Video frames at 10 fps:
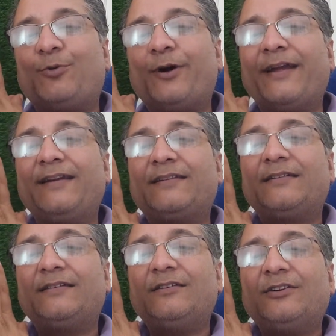point
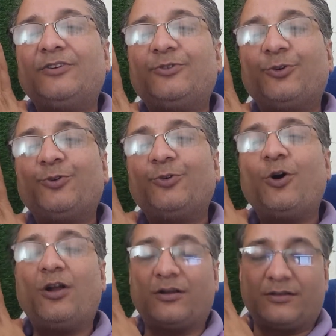do
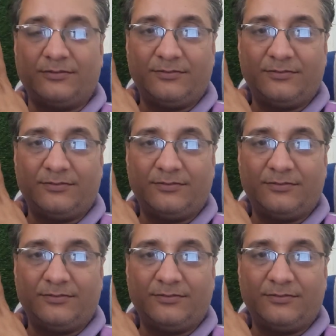not